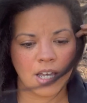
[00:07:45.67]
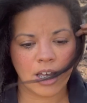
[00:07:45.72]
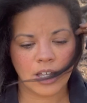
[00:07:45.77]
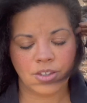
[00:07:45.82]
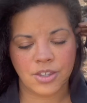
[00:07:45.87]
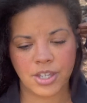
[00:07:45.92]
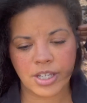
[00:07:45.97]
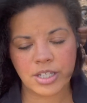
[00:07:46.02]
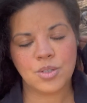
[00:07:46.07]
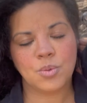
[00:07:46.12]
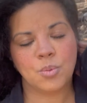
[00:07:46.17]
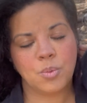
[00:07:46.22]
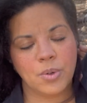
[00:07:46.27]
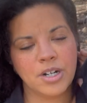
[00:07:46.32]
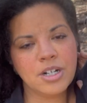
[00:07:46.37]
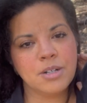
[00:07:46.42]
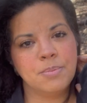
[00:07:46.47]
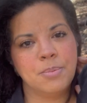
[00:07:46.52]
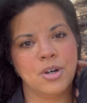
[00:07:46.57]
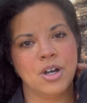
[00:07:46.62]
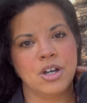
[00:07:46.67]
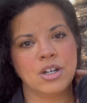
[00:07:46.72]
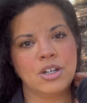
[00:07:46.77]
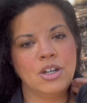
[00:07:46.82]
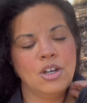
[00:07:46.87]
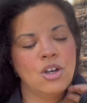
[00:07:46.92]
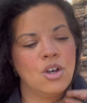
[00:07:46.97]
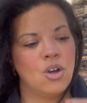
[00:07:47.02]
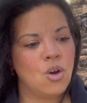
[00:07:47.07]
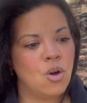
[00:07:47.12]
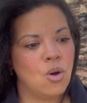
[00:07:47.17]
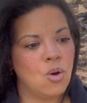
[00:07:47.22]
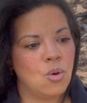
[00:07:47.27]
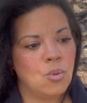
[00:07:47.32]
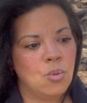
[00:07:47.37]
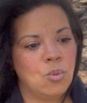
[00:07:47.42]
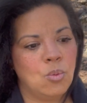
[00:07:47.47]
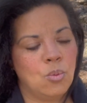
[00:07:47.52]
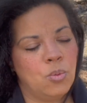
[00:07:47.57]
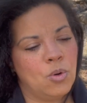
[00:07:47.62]
This workbook
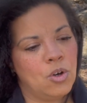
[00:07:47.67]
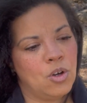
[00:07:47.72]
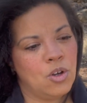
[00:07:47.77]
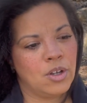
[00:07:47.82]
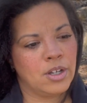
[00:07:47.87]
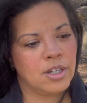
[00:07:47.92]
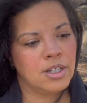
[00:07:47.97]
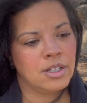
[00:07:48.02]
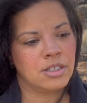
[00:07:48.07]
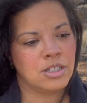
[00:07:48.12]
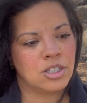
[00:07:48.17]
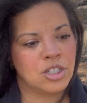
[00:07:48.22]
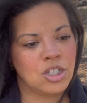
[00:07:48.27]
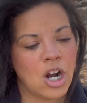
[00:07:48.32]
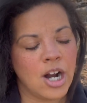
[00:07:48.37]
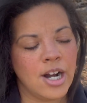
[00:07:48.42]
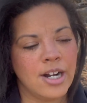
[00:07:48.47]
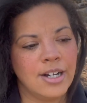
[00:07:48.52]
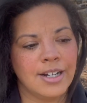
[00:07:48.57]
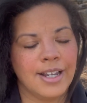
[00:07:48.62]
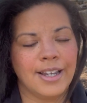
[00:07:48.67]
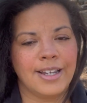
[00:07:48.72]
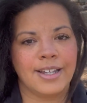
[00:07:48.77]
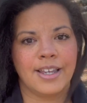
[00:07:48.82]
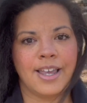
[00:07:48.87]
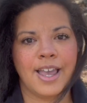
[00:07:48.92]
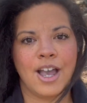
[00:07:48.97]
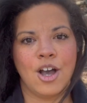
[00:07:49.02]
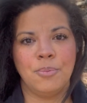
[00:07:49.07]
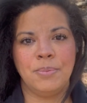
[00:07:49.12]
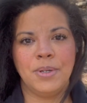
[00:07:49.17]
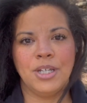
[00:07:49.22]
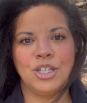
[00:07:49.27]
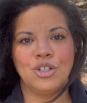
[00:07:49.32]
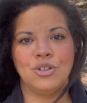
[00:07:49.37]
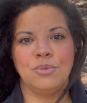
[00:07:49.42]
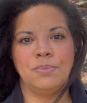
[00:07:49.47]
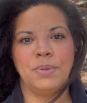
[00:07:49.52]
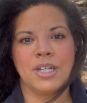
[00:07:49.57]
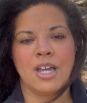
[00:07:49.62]
will start helping
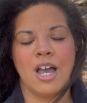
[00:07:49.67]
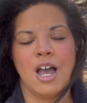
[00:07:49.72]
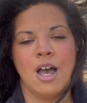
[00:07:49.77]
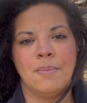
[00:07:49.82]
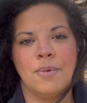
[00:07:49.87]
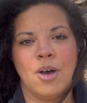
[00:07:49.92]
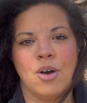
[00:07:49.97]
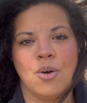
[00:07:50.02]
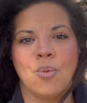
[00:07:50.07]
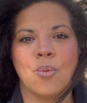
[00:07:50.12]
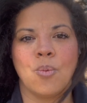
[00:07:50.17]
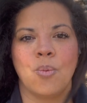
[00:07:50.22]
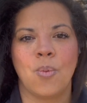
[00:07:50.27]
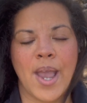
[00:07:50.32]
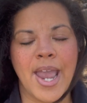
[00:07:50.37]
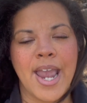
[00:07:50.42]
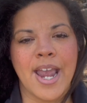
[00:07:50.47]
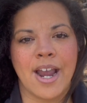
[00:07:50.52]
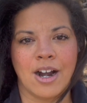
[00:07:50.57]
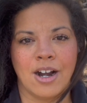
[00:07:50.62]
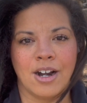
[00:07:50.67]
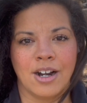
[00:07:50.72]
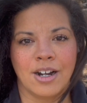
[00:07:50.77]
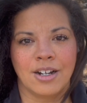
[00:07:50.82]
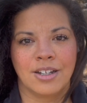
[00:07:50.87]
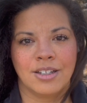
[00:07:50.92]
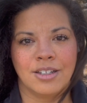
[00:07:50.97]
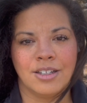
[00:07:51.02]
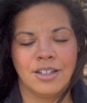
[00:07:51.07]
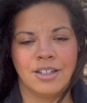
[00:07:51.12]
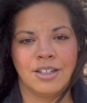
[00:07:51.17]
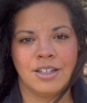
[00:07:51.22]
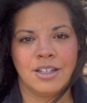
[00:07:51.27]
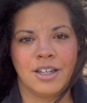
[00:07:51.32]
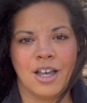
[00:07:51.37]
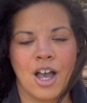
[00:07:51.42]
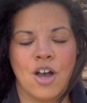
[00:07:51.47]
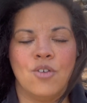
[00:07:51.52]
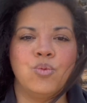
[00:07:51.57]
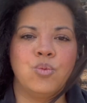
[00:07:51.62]
you become aware
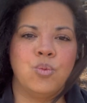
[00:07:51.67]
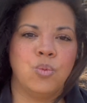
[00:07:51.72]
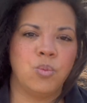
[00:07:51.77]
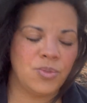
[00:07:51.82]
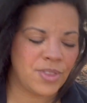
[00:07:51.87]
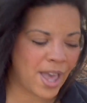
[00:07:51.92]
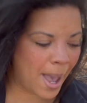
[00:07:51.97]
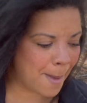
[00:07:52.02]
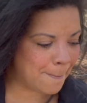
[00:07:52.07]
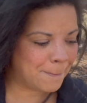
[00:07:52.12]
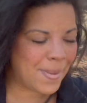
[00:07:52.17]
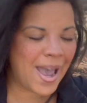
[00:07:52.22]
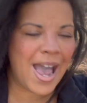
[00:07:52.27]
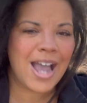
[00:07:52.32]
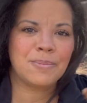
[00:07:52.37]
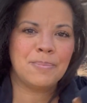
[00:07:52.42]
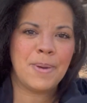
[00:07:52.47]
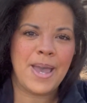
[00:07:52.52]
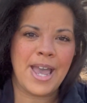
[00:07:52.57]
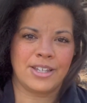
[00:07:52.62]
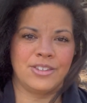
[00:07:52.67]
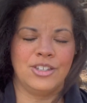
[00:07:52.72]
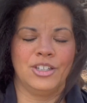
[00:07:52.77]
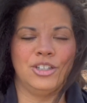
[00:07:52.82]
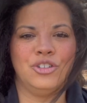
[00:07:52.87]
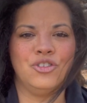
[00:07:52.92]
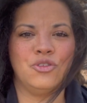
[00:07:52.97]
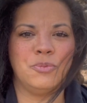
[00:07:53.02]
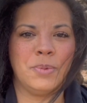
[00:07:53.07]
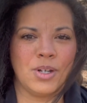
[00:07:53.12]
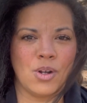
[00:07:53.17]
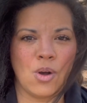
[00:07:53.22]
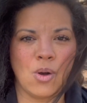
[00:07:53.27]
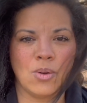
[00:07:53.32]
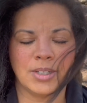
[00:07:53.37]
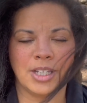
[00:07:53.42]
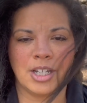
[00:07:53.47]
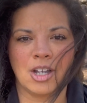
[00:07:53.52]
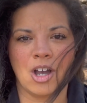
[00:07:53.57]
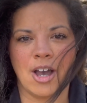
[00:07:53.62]
of that backpack that you've been
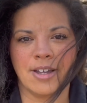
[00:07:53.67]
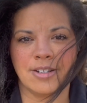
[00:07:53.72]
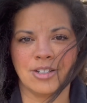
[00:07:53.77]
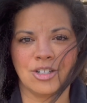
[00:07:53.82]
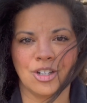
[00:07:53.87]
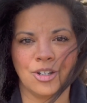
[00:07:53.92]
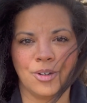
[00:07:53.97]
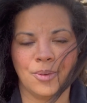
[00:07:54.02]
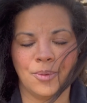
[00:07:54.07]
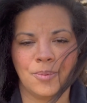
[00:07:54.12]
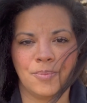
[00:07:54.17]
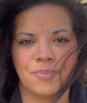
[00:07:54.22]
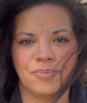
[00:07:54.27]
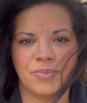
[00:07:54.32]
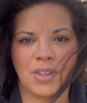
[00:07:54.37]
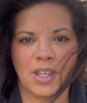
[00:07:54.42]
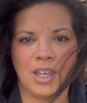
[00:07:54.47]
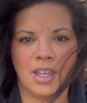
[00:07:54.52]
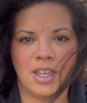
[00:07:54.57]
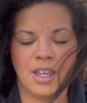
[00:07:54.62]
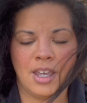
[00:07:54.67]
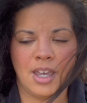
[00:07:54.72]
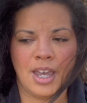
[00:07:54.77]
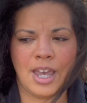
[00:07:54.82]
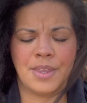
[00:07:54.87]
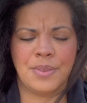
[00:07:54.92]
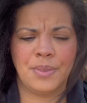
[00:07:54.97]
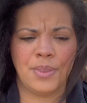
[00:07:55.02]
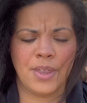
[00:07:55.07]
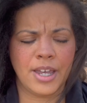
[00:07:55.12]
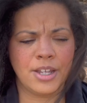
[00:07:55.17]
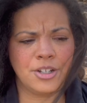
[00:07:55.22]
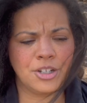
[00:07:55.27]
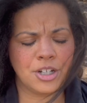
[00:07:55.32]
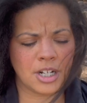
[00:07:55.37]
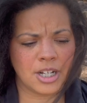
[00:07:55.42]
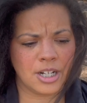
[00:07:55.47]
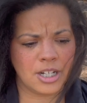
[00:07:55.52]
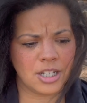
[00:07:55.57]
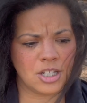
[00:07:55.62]
holding on to. And then
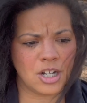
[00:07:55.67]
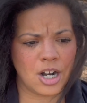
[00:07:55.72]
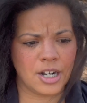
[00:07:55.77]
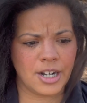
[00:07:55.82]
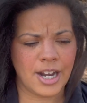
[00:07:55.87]
you're going to start